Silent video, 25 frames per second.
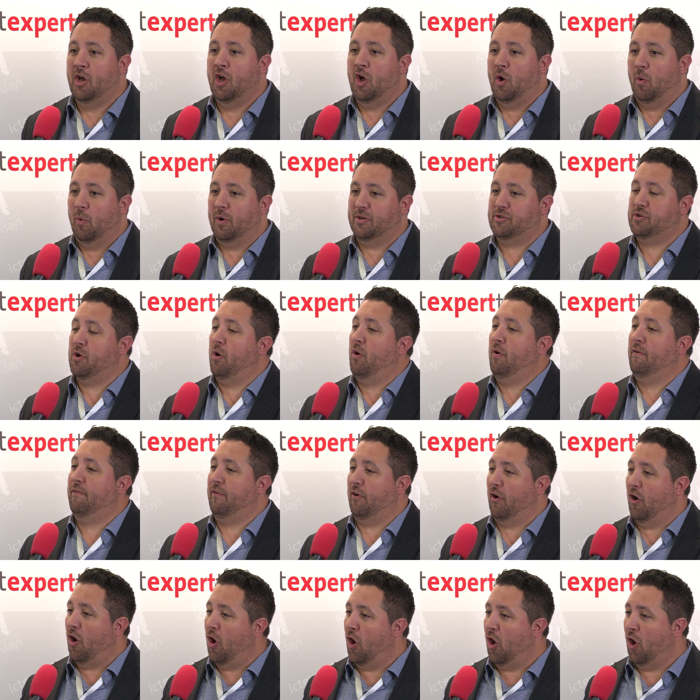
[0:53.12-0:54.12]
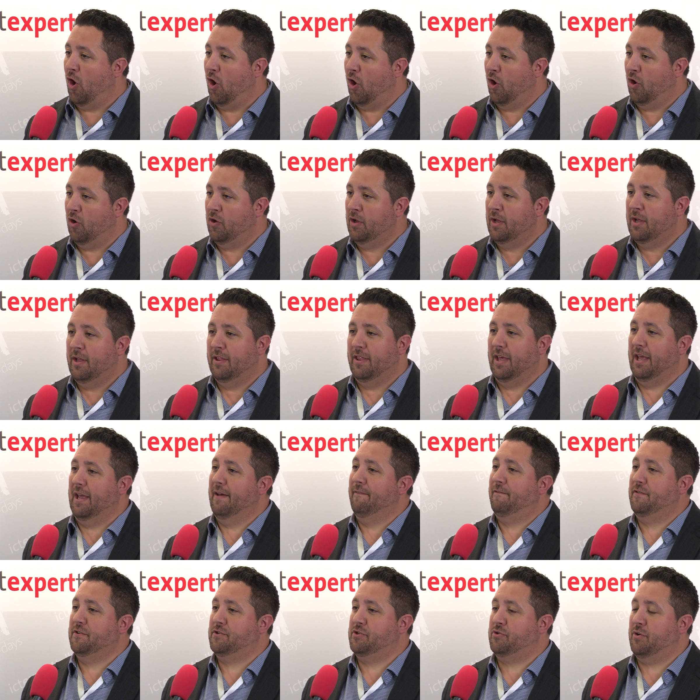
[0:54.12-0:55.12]
was overall the
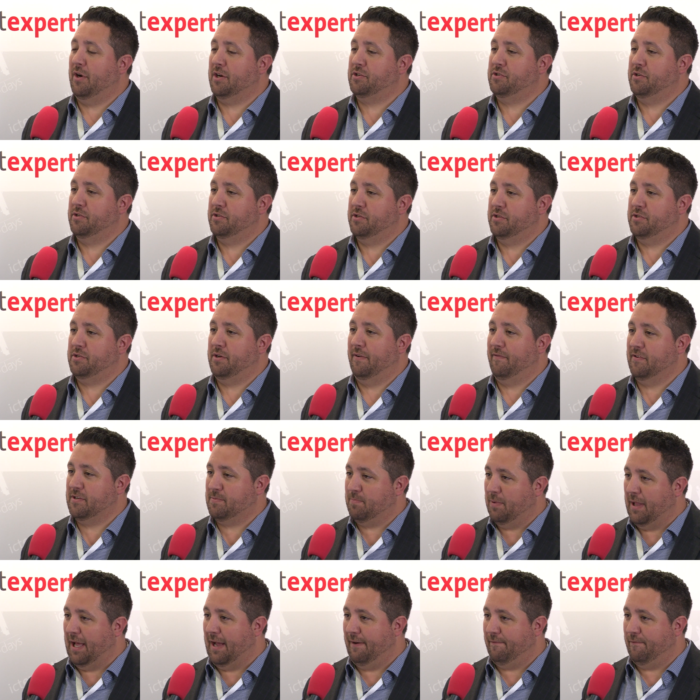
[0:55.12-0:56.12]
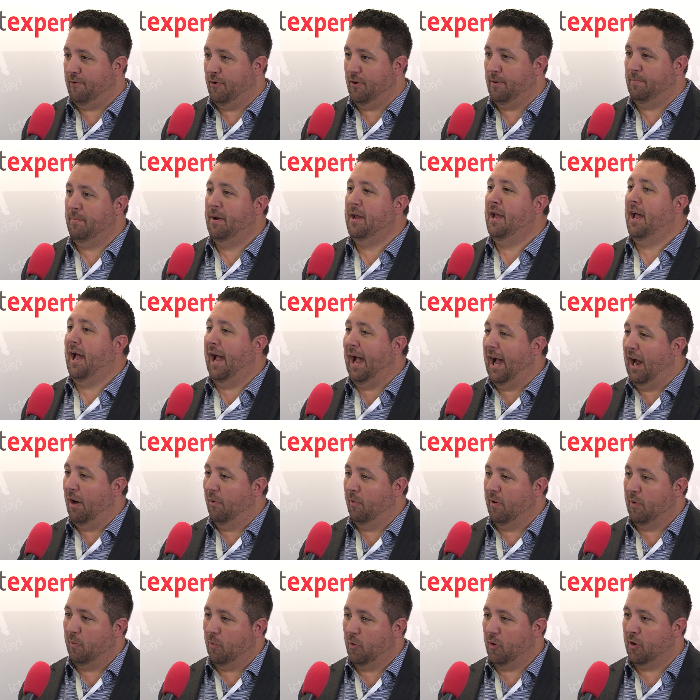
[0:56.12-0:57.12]
Infrastructure as a Service platform, how
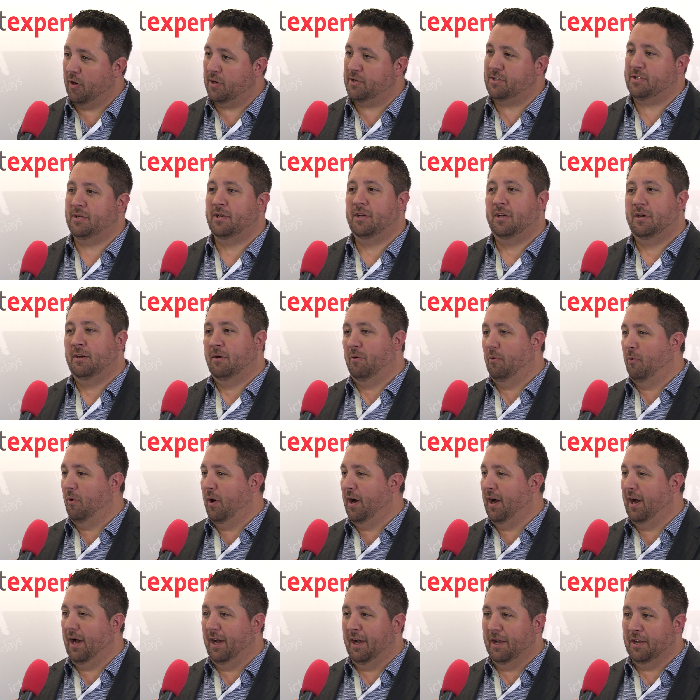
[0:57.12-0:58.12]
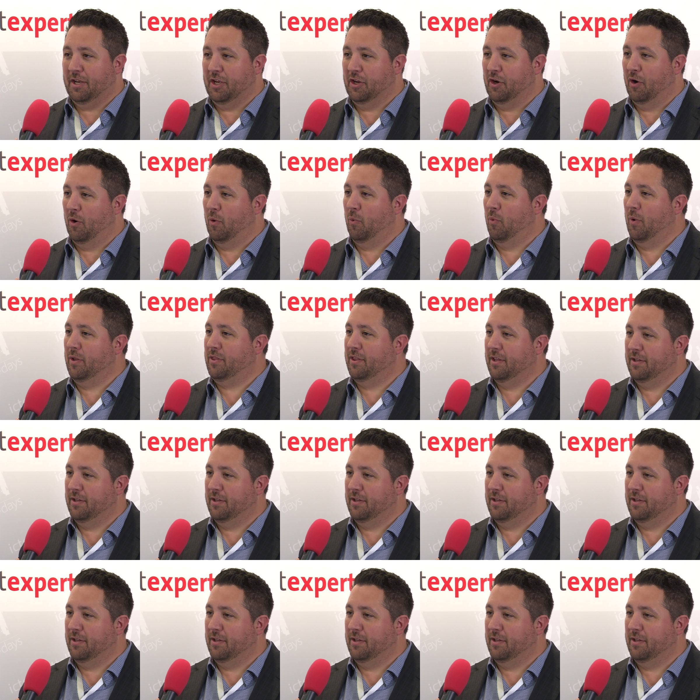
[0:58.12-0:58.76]
it works, what the